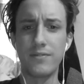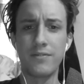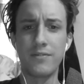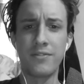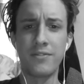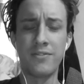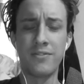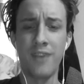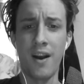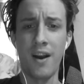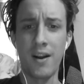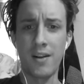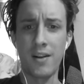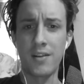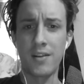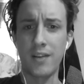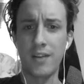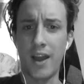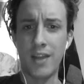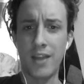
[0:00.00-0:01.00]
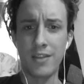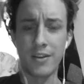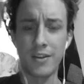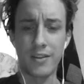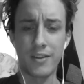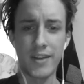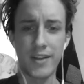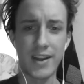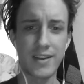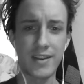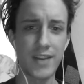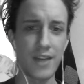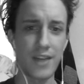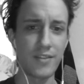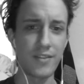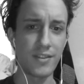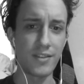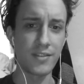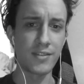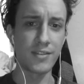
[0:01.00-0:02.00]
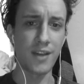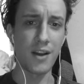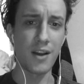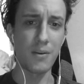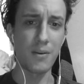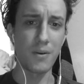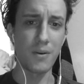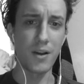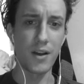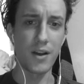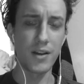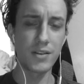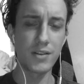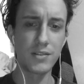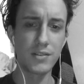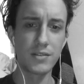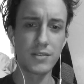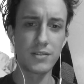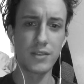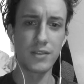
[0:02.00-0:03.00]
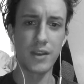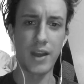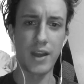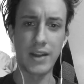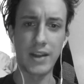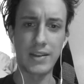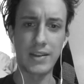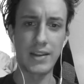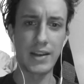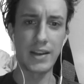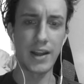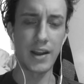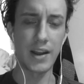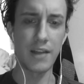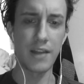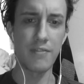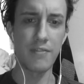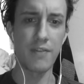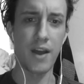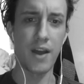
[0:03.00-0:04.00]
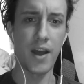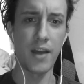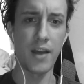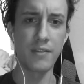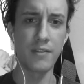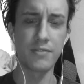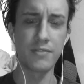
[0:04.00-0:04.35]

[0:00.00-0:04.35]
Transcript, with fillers: Fuck, I'd look like Devon Sawa in 1995.